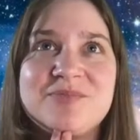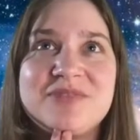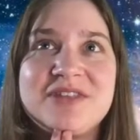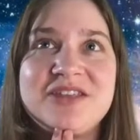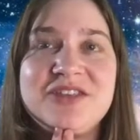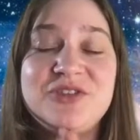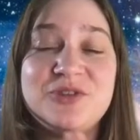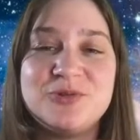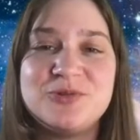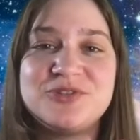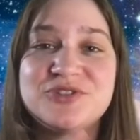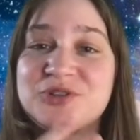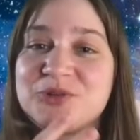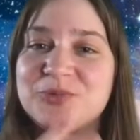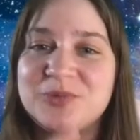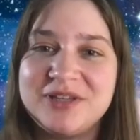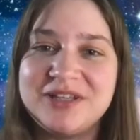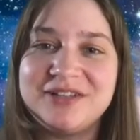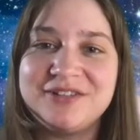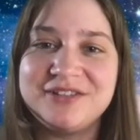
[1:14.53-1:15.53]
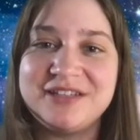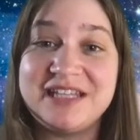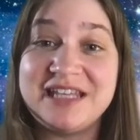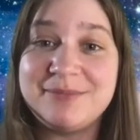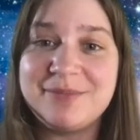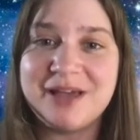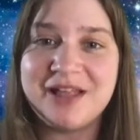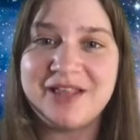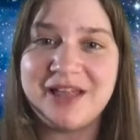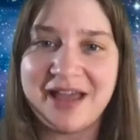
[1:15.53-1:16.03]
use your real
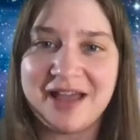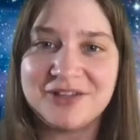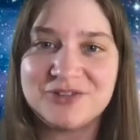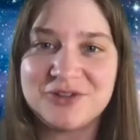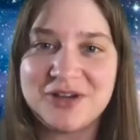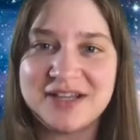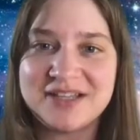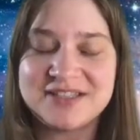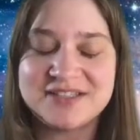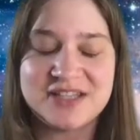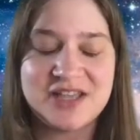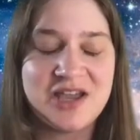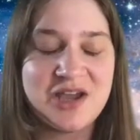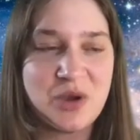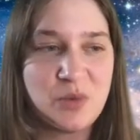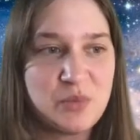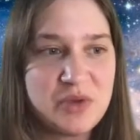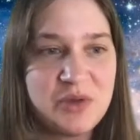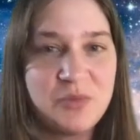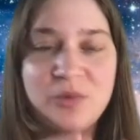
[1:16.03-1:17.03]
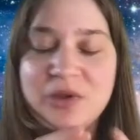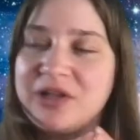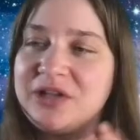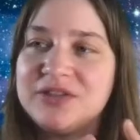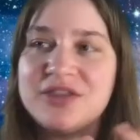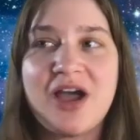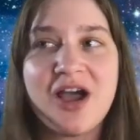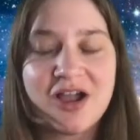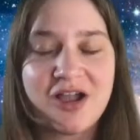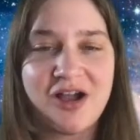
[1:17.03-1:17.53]
email address. We will
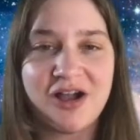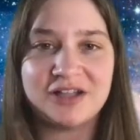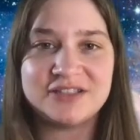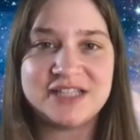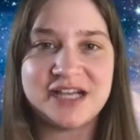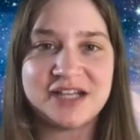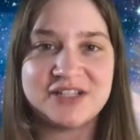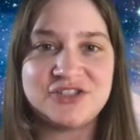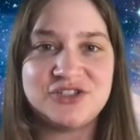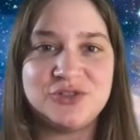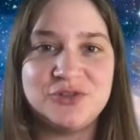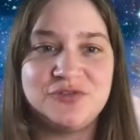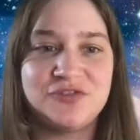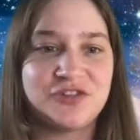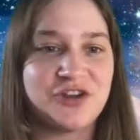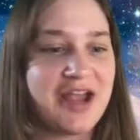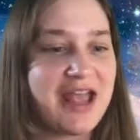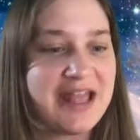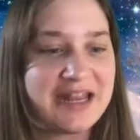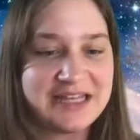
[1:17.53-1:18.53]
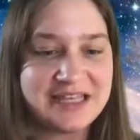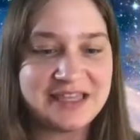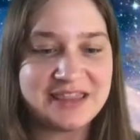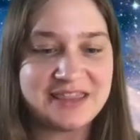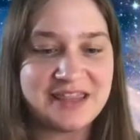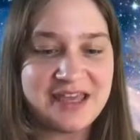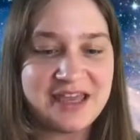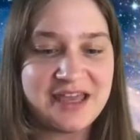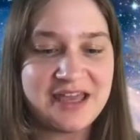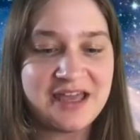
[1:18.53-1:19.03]
not contact you for
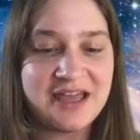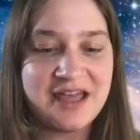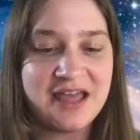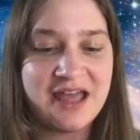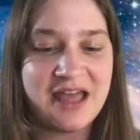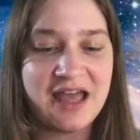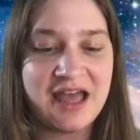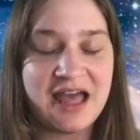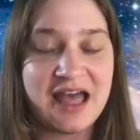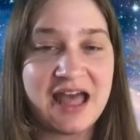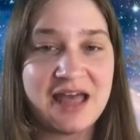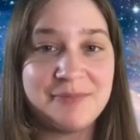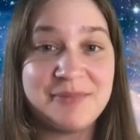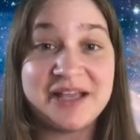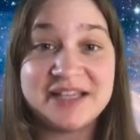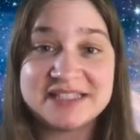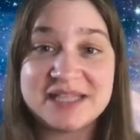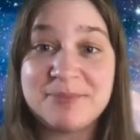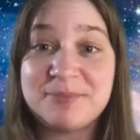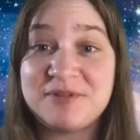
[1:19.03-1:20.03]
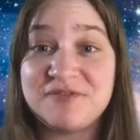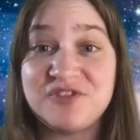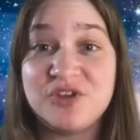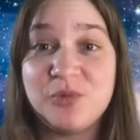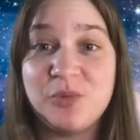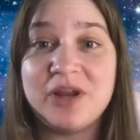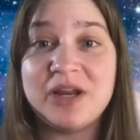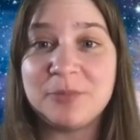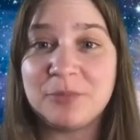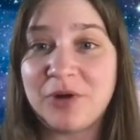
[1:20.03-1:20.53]
anything except if you
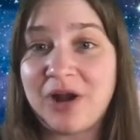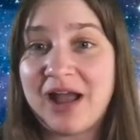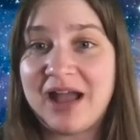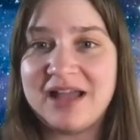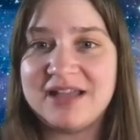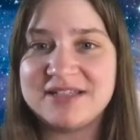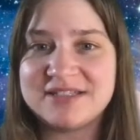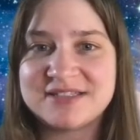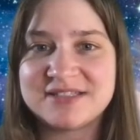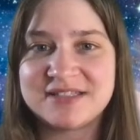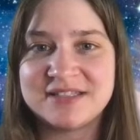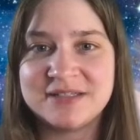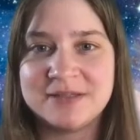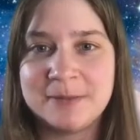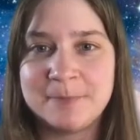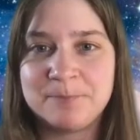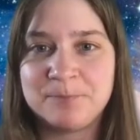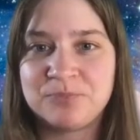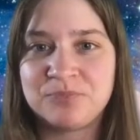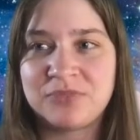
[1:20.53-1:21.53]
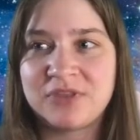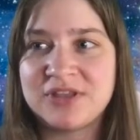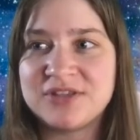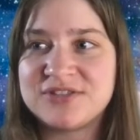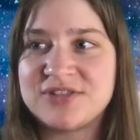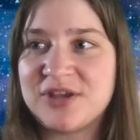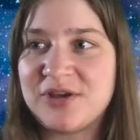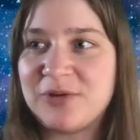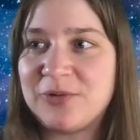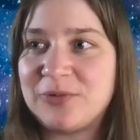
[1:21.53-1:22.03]
win a prize.
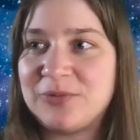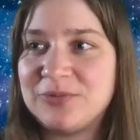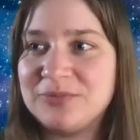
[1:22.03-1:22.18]
So